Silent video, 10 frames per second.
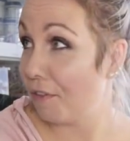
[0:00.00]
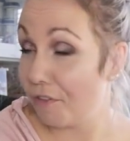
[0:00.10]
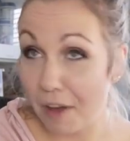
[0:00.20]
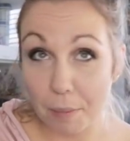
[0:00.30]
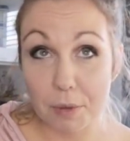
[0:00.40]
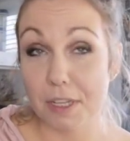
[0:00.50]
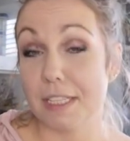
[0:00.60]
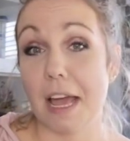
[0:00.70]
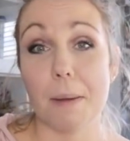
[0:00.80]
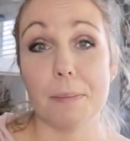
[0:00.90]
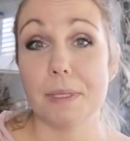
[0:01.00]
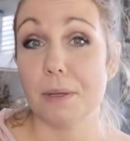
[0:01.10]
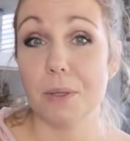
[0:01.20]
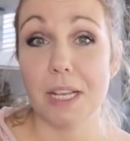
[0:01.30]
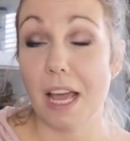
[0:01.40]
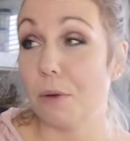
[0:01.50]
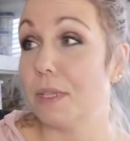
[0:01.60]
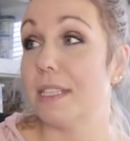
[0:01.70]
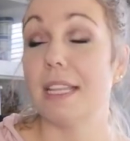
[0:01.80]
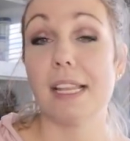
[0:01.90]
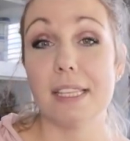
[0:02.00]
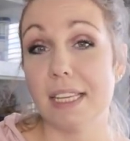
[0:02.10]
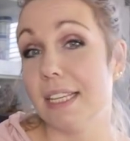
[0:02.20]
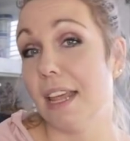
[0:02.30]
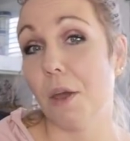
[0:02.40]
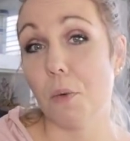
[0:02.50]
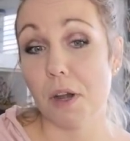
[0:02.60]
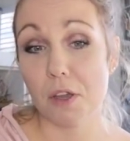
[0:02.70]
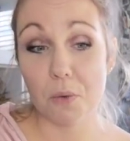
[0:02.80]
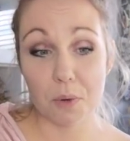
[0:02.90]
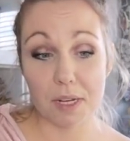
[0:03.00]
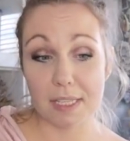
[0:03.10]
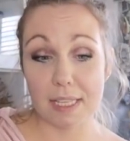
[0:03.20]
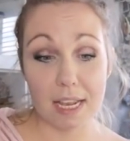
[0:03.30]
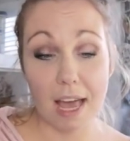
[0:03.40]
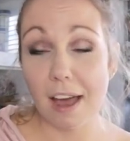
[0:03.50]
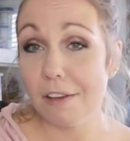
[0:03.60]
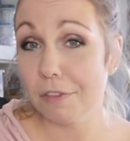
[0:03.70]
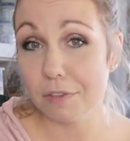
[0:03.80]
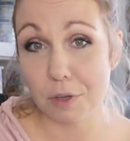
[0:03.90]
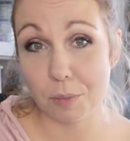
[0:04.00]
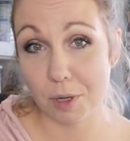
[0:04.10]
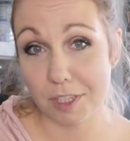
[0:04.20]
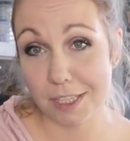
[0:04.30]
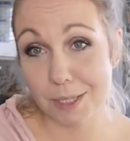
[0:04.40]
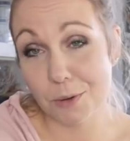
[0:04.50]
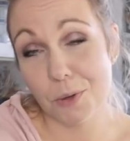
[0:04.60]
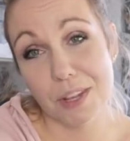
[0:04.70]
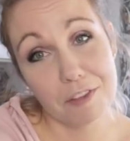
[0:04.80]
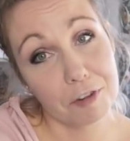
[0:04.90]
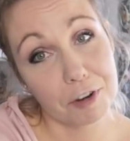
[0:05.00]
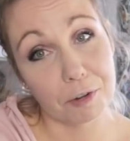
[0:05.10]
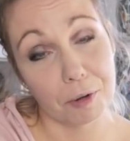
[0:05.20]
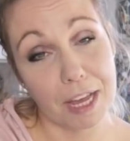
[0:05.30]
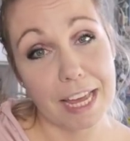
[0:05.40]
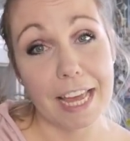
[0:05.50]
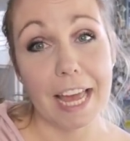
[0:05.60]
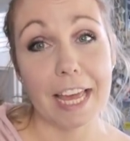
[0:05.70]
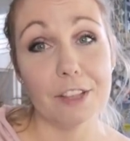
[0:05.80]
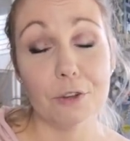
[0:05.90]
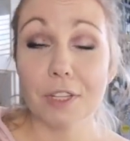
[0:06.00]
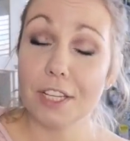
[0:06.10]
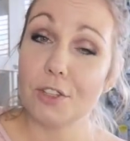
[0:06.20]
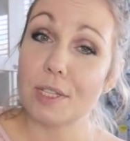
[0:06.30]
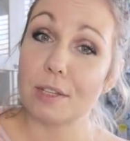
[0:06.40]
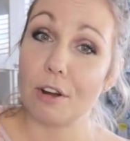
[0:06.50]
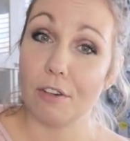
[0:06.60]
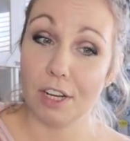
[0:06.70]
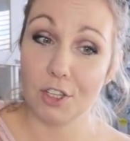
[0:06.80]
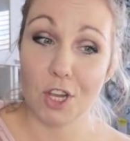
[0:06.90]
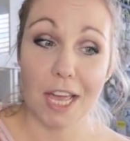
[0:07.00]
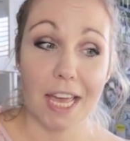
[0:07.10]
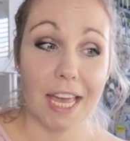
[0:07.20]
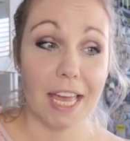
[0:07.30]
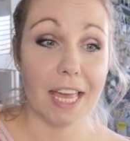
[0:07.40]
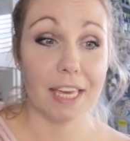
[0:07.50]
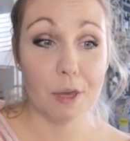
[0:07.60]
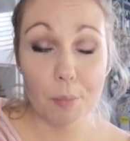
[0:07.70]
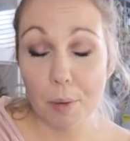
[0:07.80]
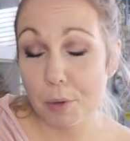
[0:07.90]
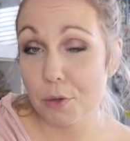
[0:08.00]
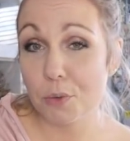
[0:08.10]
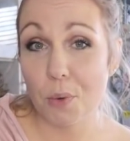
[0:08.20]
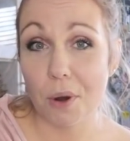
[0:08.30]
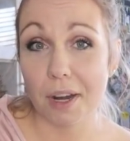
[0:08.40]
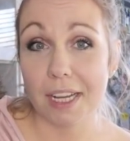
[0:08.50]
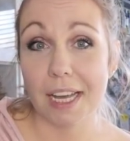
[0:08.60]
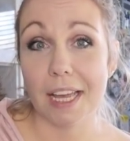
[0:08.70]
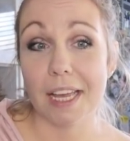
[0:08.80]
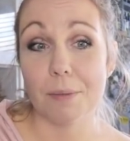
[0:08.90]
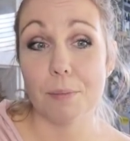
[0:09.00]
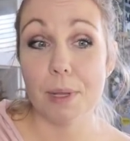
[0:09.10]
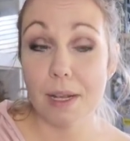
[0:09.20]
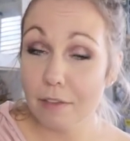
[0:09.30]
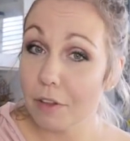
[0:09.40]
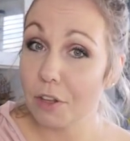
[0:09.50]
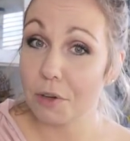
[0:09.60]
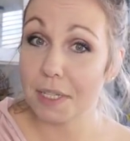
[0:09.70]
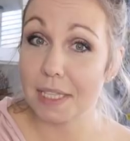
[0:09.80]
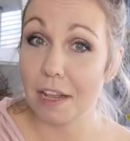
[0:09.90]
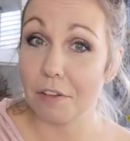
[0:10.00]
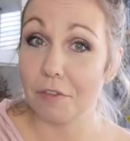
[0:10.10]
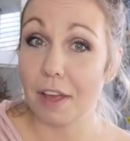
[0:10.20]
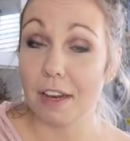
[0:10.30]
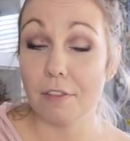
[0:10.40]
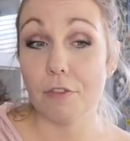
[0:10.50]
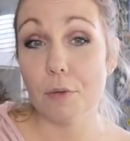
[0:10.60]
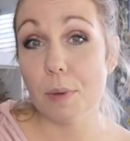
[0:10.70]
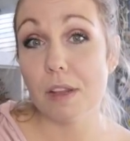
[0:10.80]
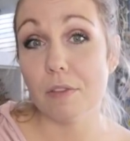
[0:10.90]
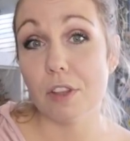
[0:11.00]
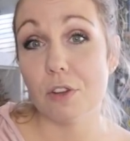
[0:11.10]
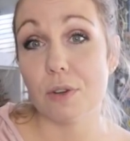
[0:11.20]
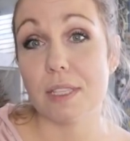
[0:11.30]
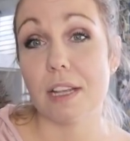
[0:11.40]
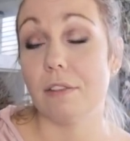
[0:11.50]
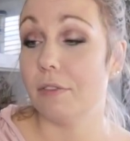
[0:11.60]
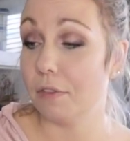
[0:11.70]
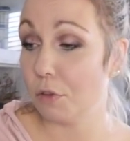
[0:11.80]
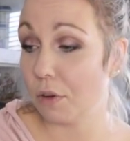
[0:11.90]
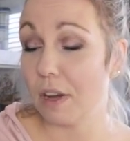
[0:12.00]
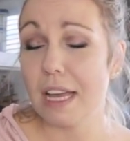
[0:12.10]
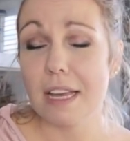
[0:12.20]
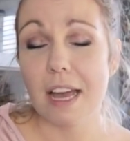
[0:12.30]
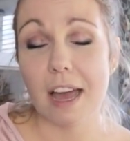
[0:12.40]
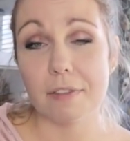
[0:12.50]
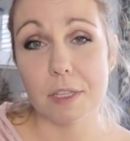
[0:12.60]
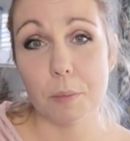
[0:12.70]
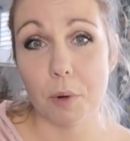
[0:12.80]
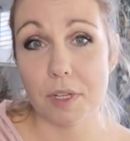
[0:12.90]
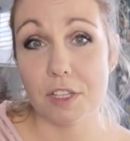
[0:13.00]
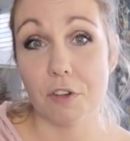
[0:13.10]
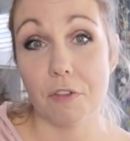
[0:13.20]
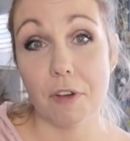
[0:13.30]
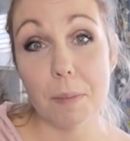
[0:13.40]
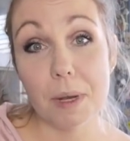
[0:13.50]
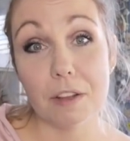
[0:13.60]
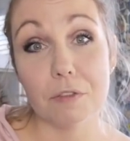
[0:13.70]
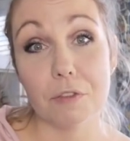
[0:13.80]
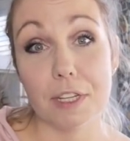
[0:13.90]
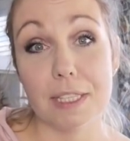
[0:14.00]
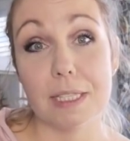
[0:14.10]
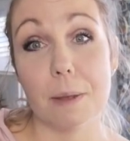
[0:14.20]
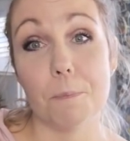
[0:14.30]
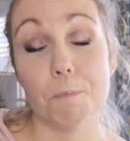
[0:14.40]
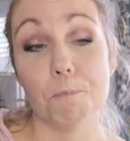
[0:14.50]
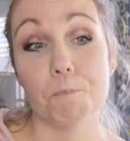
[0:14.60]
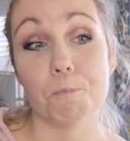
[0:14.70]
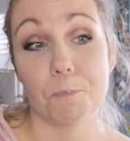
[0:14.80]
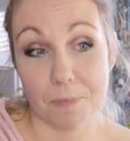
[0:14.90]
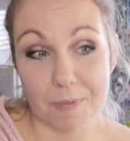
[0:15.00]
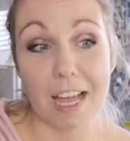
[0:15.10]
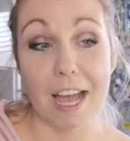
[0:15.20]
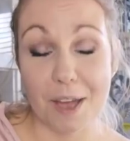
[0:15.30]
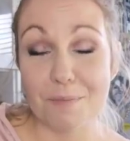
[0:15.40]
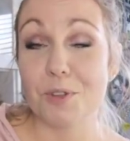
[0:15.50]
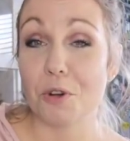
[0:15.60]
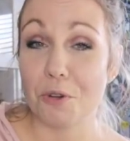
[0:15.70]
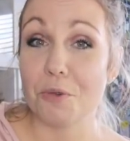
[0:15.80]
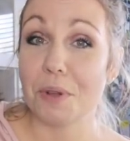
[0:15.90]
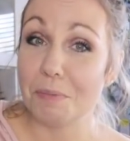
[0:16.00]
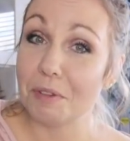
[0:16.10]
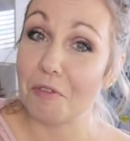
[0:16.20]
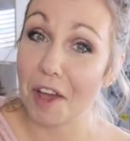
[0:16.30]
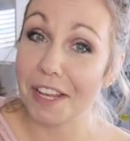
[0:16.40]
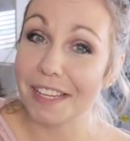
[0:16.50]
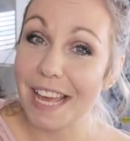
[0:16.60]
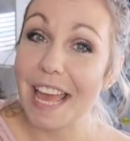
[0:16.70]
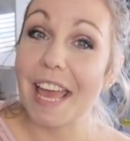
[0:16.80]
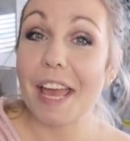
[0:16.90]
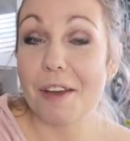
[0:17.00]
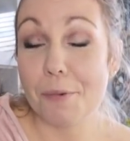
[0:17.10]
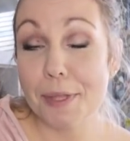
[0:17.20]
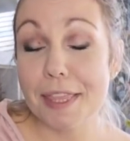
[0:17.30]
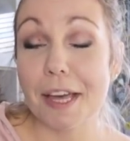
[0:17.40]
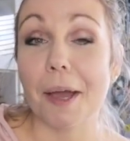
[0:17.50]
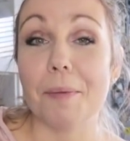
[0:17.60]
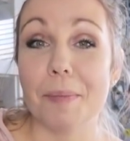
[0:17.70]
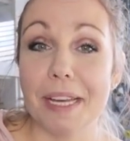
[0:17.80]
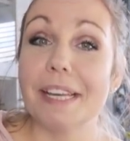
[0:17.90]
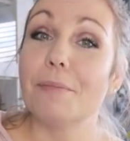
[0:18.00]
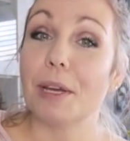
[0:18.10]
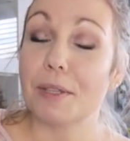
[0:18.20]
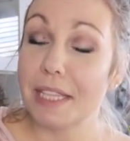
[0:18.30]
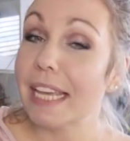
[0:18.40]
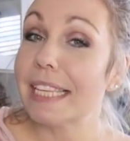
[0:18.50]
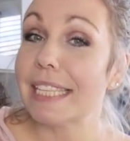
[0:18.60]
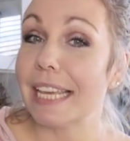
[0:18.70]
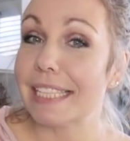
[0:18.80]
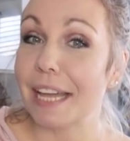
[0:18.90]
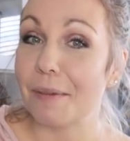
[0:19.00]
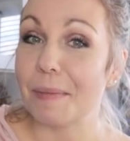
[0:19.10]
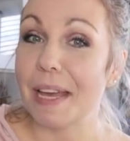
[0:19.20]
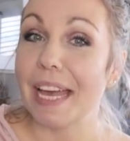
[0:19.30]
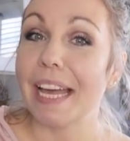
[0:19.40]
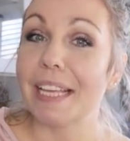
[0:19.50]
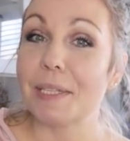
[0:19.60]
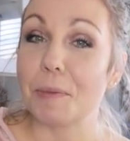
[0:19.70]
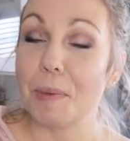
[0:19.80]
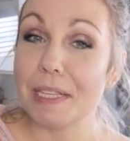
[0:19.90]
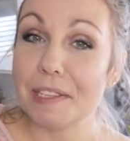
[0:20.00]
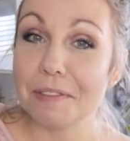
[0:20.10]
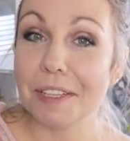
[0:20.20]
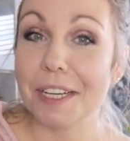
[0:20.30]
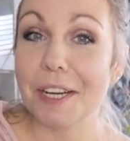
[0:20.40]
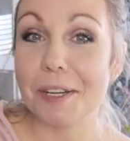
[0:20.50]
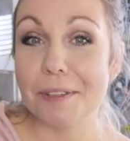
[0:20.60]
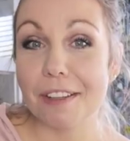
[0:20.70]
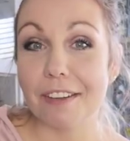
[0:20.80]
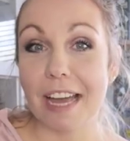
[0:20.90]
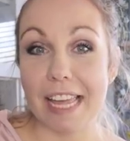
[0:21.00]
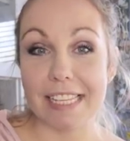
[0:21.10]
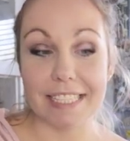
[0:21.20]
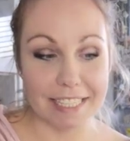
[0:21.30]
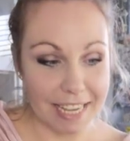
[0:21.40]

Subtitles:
fabulous, absolutely outstanding day where you will sell half of your product. So you never know. Don't get discouraged. Keep up good work. Believe in yourself, and if you believe in yourself, if you have support in your family and friends, I'm sure you will be fine with time, because things takes time. So best of luck, good luck, and